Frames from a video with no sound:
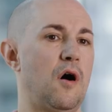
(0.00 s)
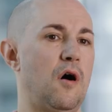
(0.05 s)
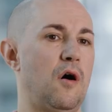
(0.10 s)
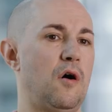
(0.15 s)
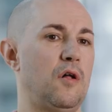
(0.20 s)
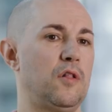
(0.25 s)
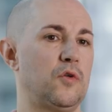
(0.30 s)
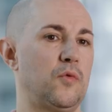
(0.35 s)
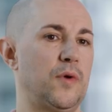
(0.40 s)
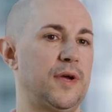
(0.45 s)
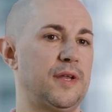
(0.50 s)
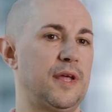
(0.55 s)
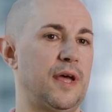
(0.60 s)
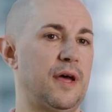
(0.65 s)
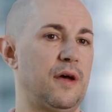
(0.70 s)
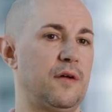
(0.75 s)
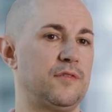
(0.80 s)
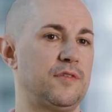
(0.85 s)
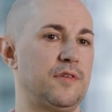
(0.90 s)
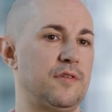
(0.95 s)
all the way
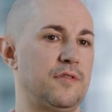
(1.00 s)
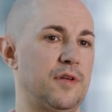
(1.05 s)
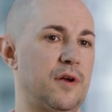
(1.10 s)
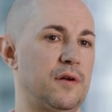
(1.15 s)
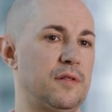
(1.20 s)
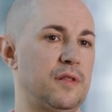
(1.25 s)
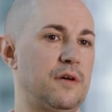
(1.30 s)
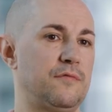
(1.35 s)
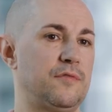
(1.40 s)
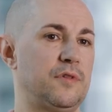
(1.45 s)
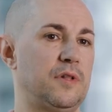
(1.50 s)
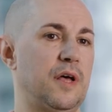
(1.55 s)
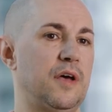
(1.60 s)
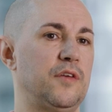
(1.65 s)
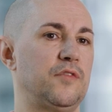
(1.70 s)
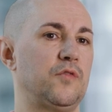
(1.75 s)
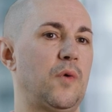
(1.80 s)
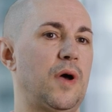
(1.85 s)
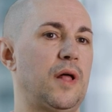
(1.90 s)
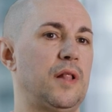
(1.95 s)
down to their level,
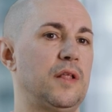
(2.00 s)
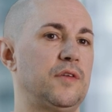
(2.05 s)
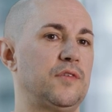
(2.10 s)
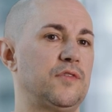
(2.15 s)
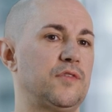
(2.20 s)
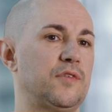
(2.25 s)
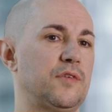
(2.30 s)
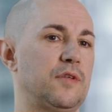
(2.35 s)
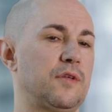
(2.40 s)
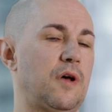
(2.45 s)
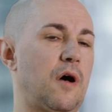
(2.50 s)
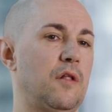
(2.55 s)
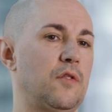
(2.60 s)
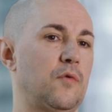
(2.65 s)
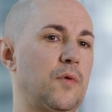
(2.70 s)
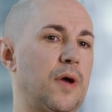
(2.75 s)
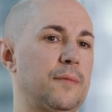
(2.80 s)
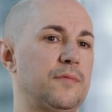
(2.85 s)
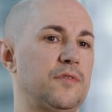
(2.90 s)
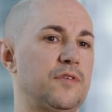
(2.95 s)
as well as all
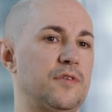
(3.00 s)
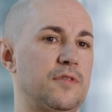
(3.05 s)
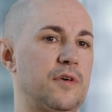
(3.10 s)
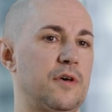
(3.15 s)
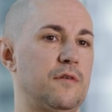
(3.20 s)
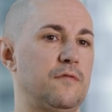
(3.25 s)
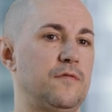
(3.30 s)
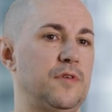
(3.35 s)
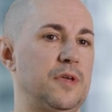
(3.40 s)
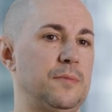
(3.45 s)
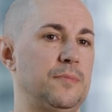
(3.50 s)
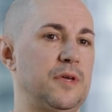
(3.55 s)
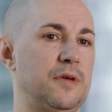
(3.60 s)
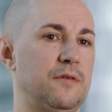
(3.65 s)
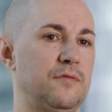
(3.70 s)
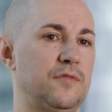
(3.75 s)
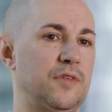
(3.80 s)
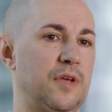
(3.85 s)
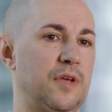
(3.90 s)
the way up to the VP of